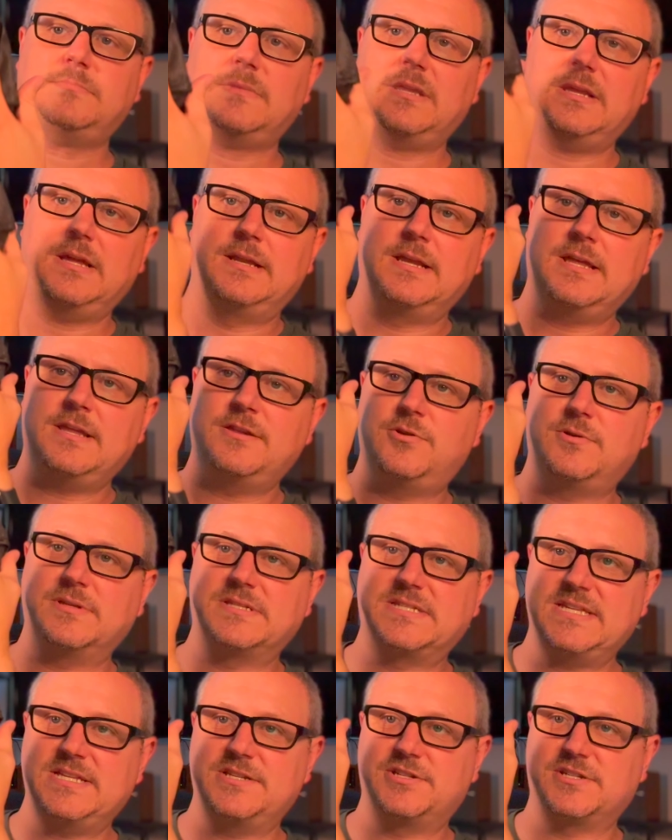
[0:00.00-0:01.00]
And again, you can
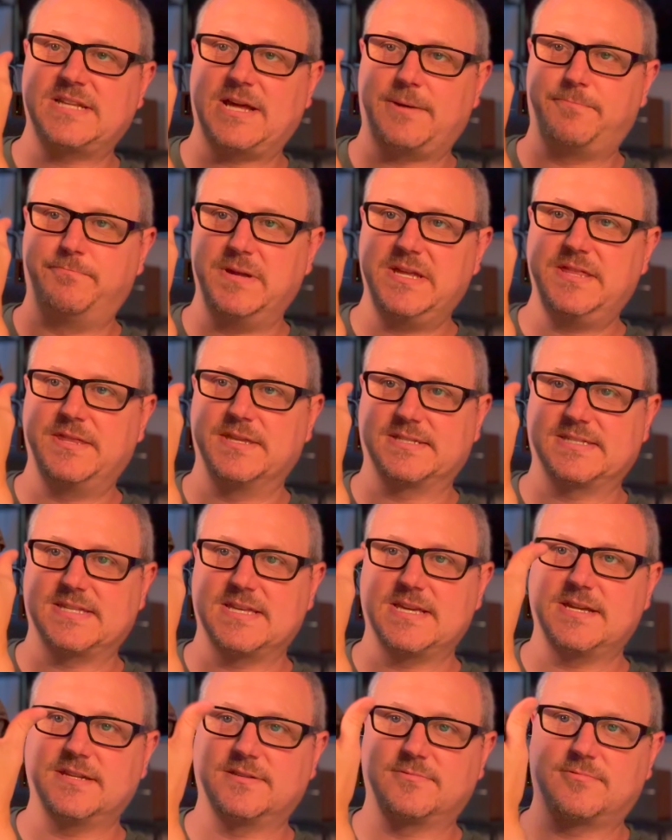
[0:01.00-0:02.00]
see just how big this
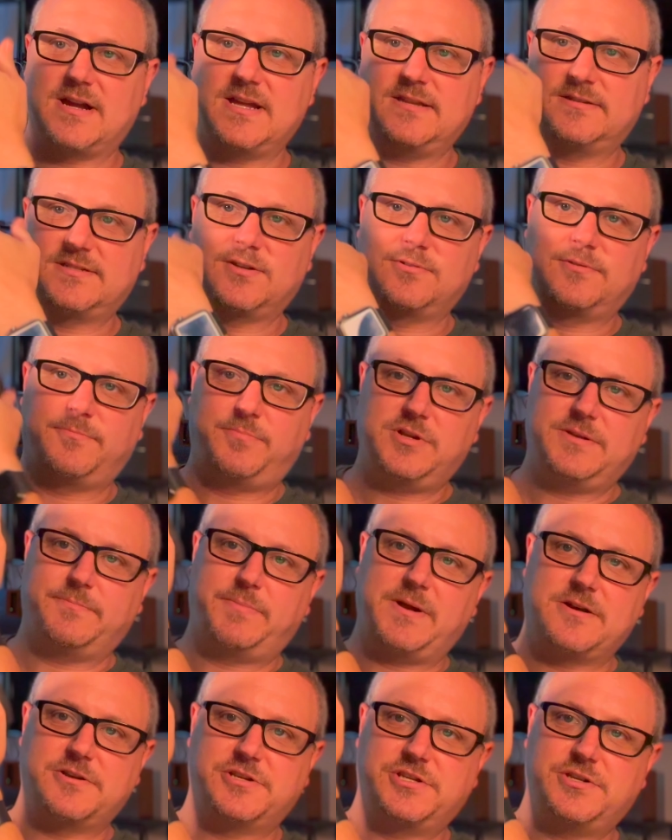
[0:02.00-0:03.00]
thing is, right? So to put a
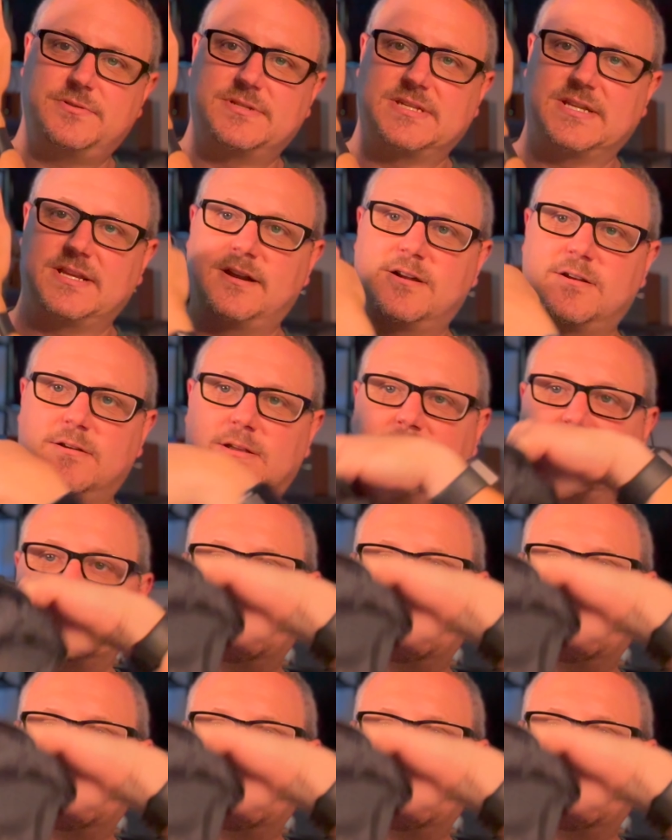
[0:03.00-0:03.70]
pair of shoes in here is